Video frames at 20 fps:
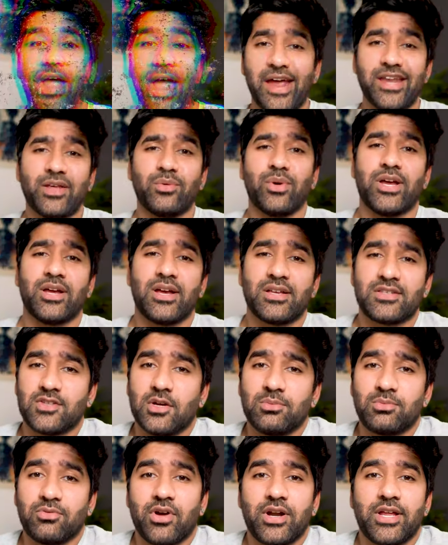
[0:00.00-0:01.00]
Anyway, I
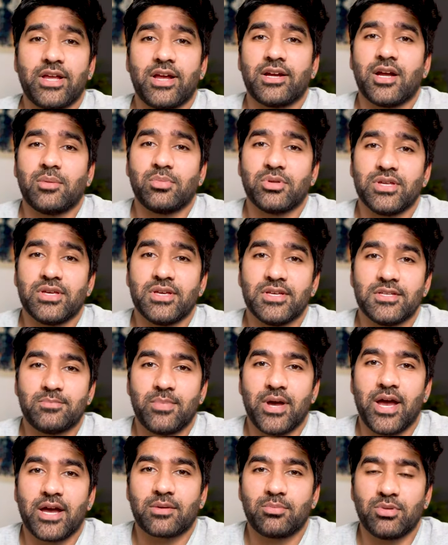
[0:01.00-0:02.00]
stopped running a couple of years
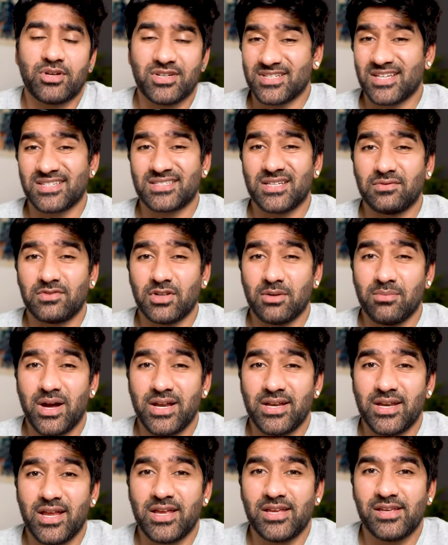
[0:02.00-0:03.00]
back because I stuffed up
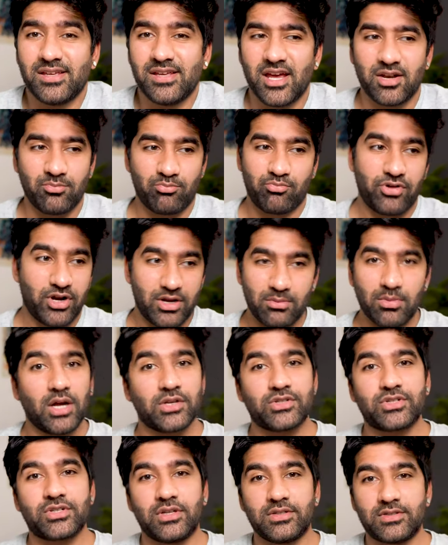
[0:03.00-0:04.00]
my knee and pretty
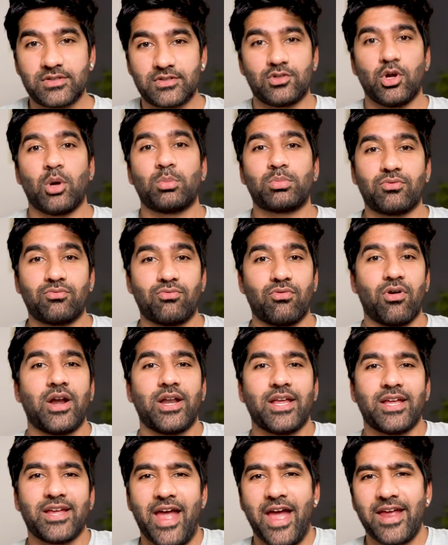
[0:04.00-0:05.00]
much stopped
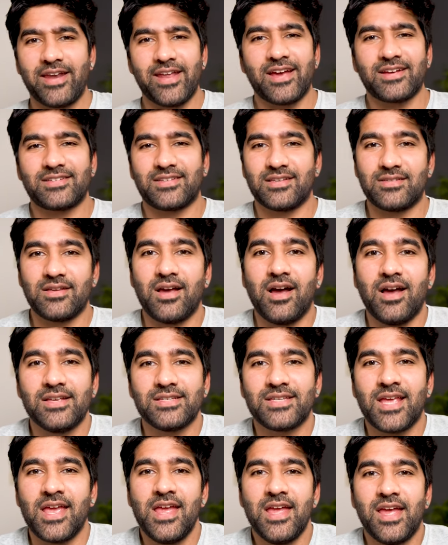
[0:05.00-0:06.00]
running and
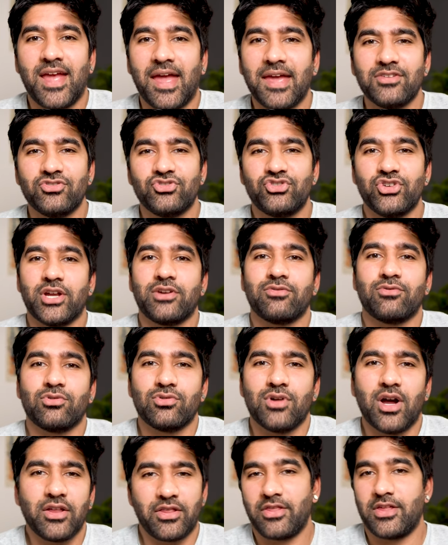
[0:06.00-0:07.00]
exercise in
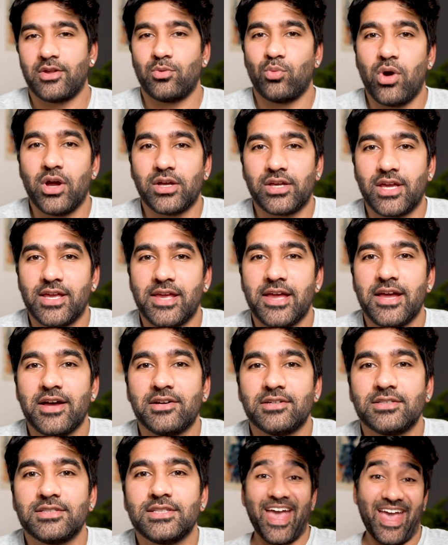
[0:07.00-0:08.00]
general other than working
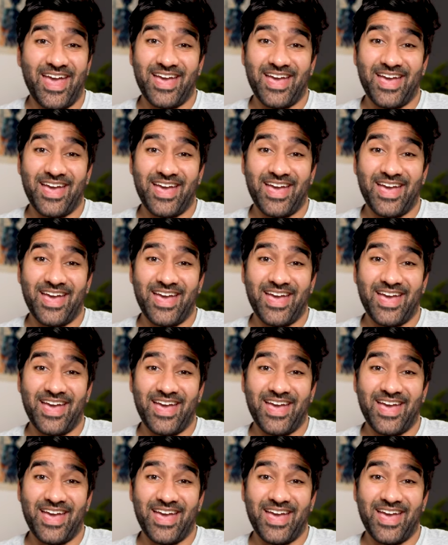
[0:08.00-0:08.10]
out.